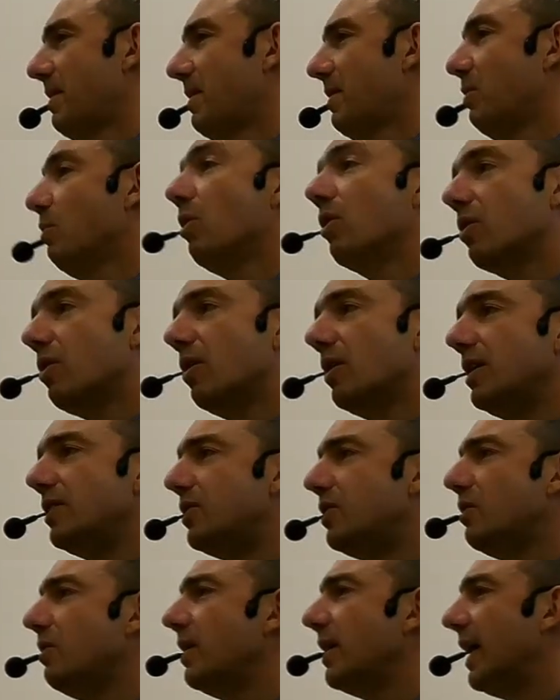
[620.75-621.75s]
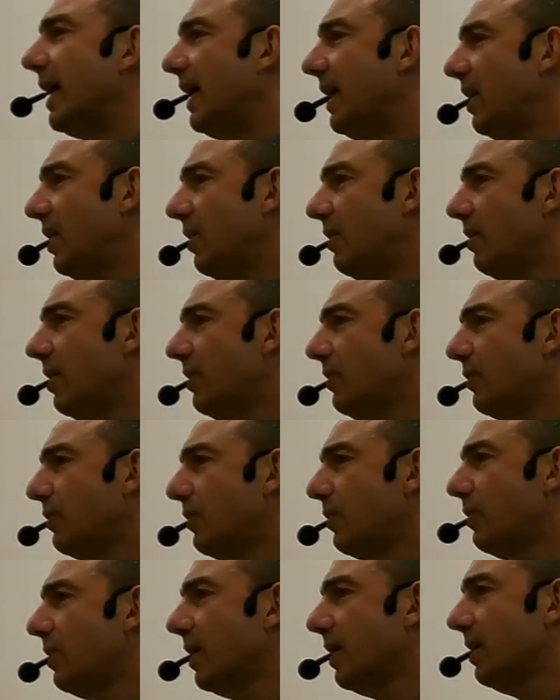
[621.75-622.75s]
what God is doing in her and
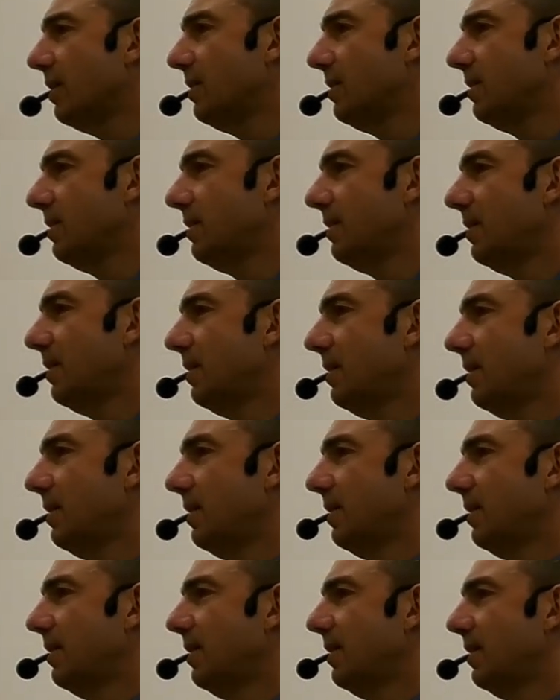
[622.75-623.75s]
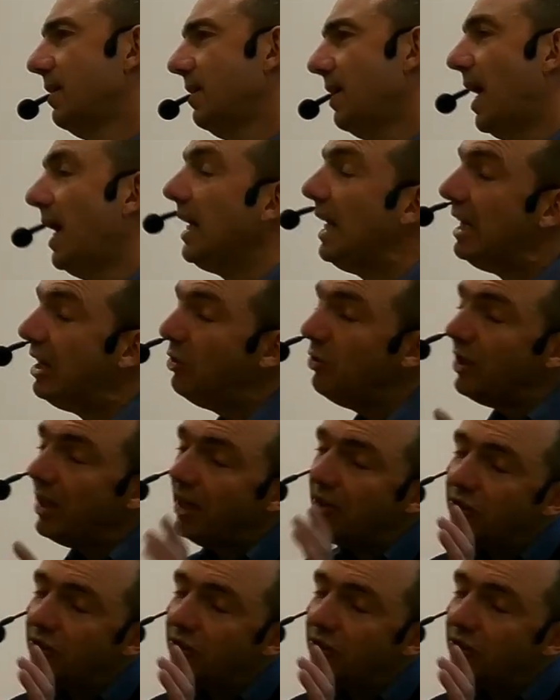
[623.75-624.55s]
through her. Hallelujah,